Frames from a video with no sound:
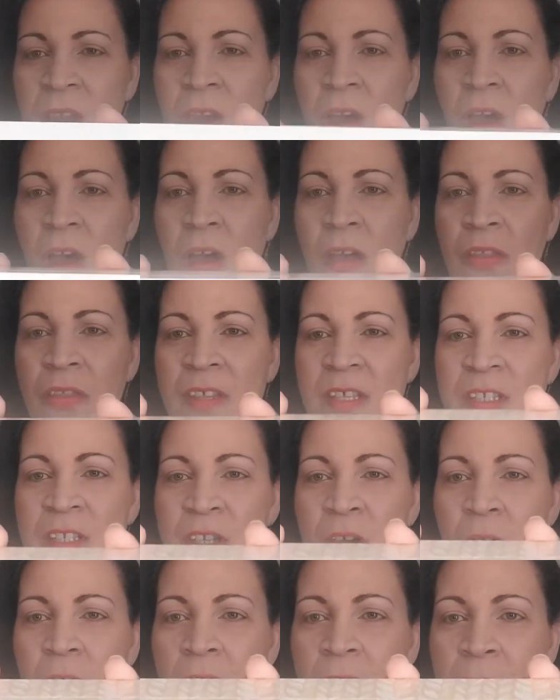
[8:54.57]
On the
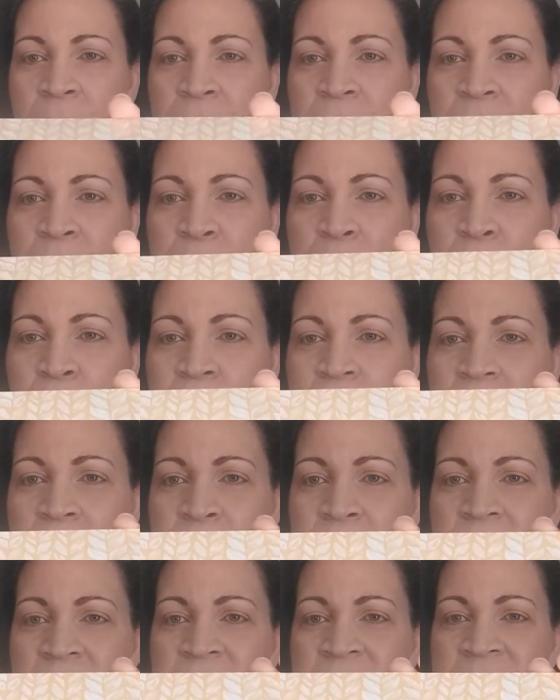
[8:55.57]
top, bottom,
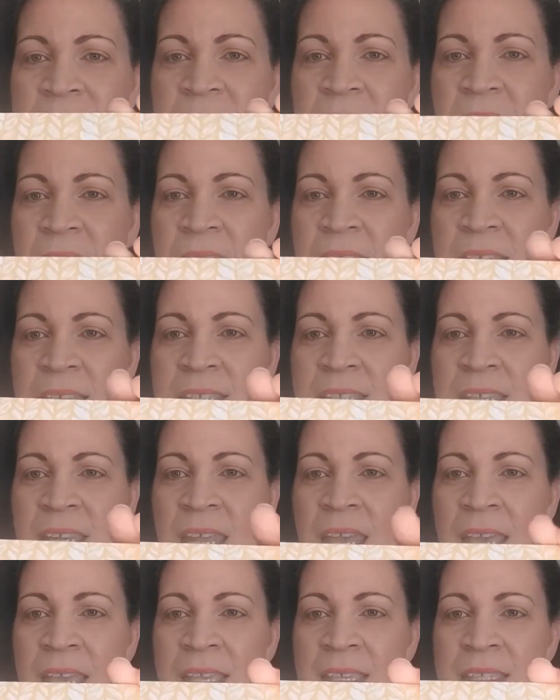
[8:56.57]
and sides it
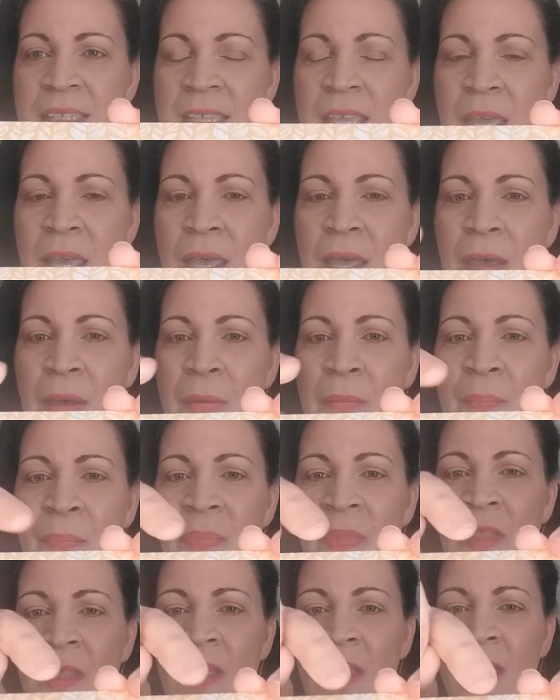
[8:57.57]
has
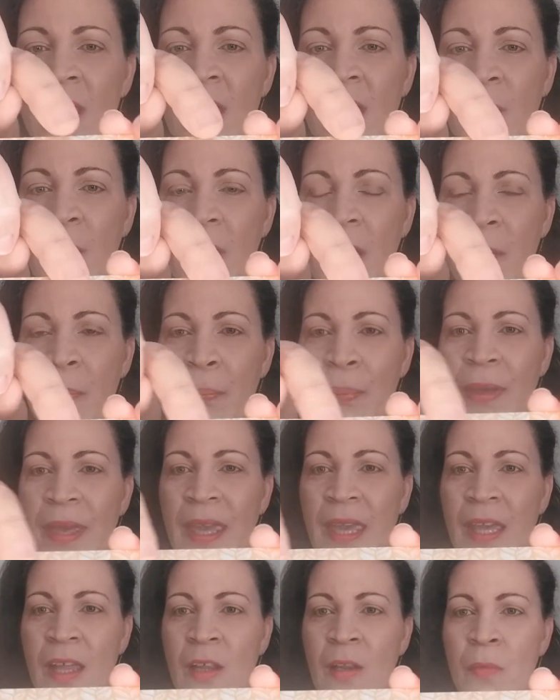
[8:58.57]
a
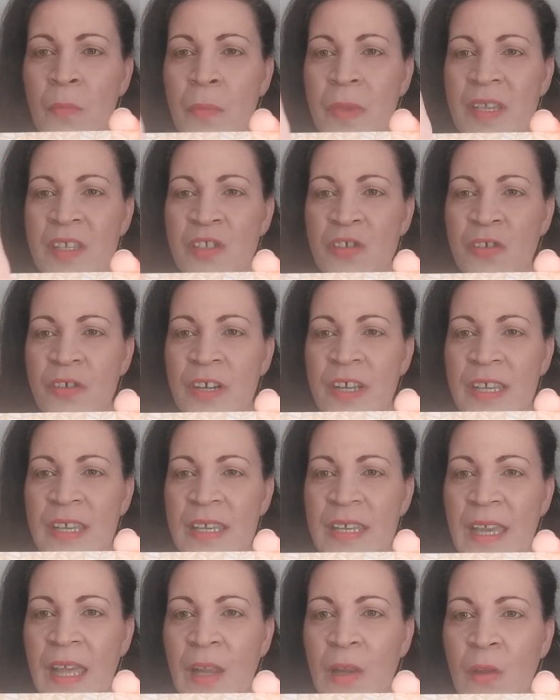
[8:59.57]
pale mustardy
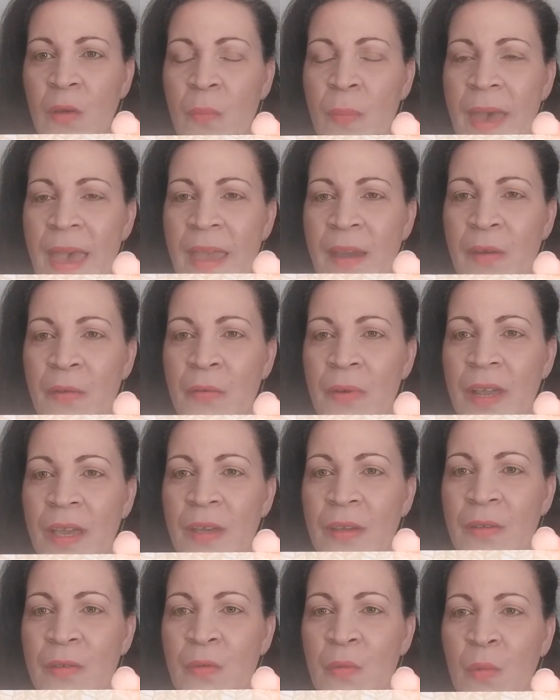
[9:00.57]
yellow
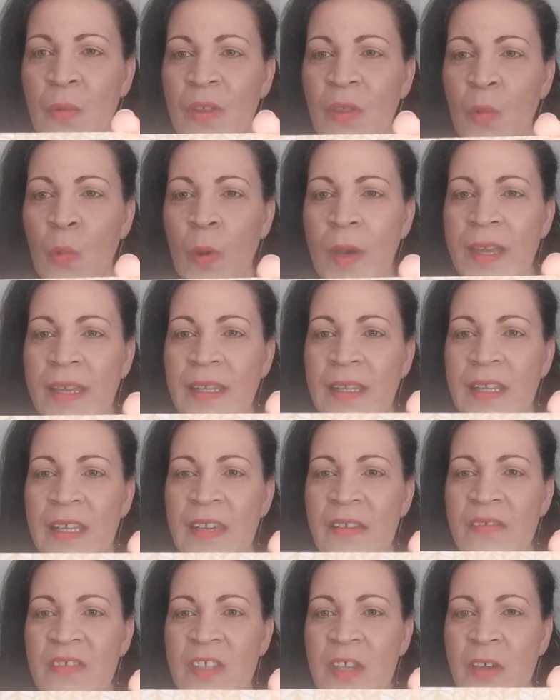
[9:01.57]
background with white
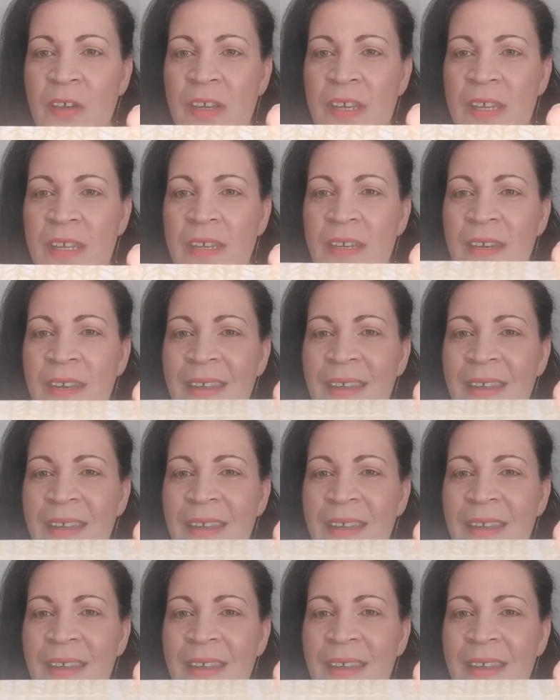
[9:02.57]
leaves on it.